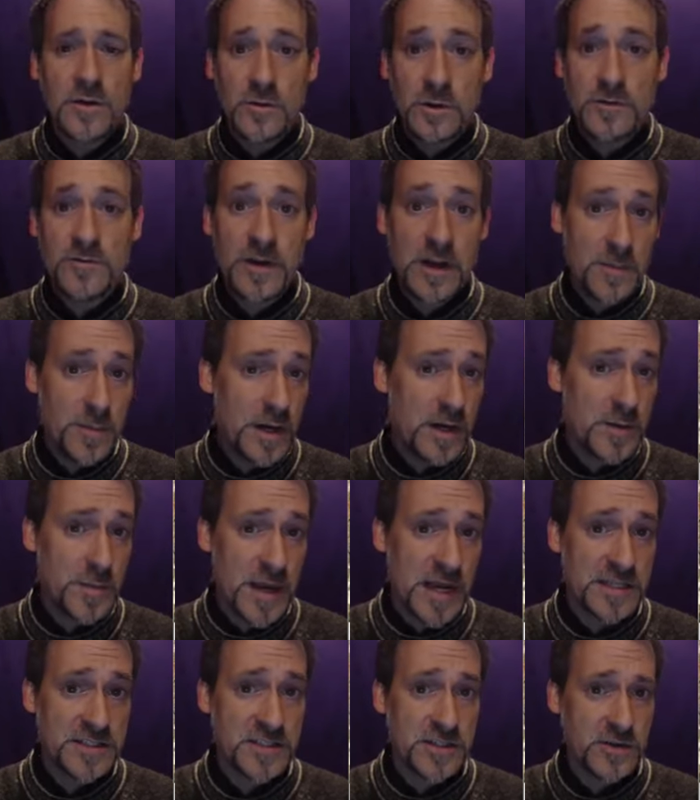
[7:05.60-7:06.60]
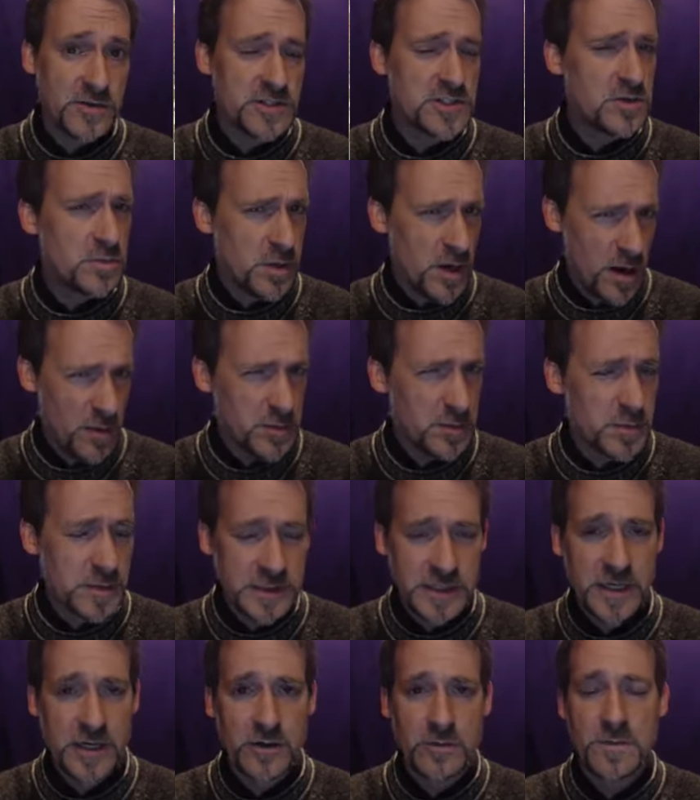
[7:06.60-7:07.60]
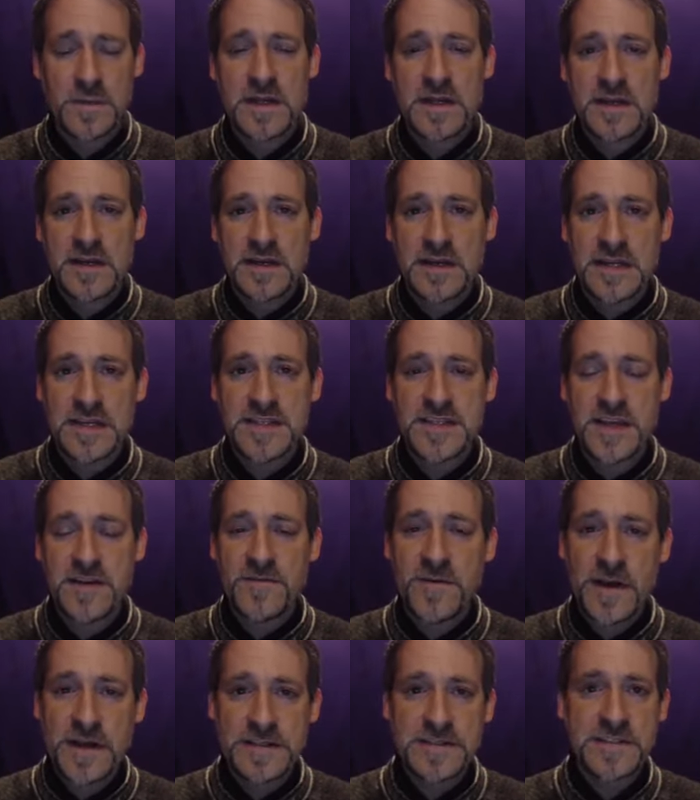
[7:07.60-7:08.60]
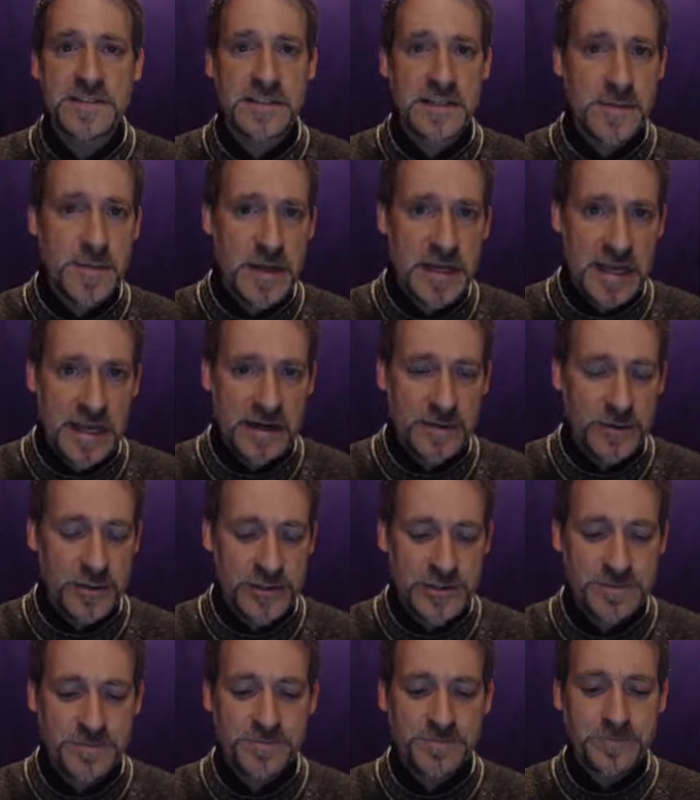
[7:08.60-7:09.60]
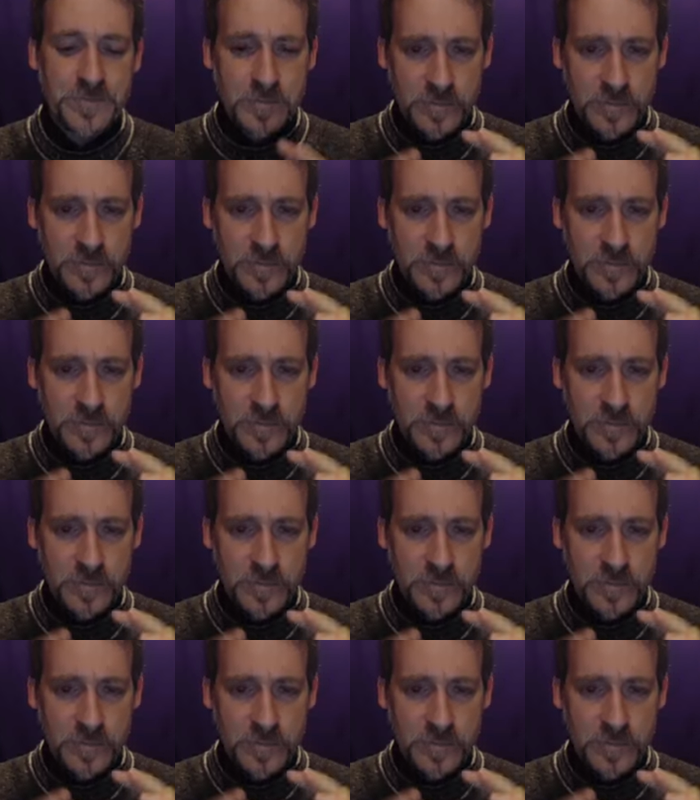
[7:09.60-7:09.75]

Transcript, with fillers: What vampire bats do, as you probably know, is they find sleeping animals